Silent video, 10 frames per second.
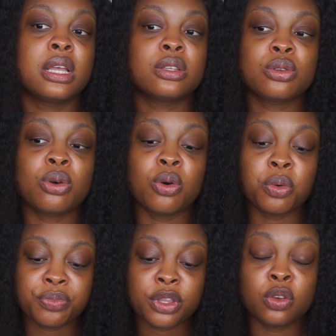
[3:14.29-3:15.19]

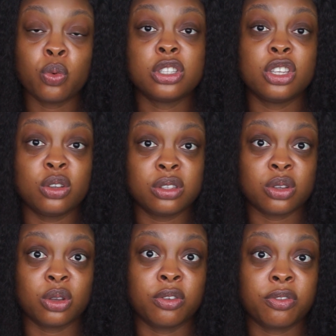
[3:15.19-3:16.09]
So you want to use this
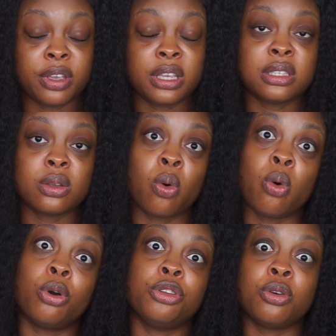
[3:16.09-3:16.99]
on your face or
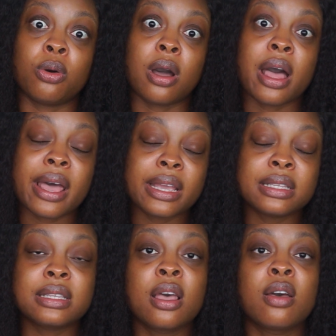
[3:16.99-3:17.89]
on your
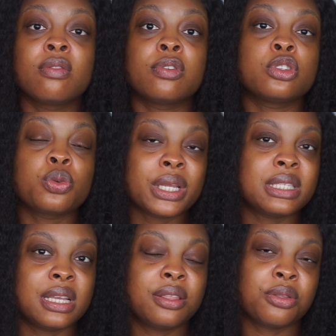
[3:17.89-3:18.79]
eyes for
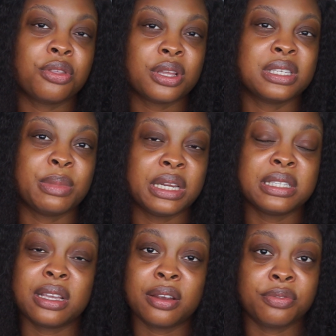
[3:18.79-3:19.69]
twenty to thirty
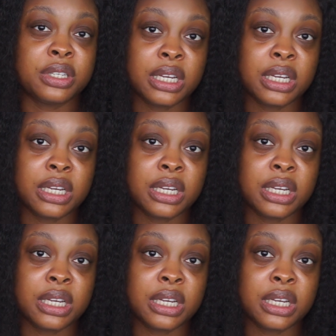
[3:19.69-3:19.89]
minutes every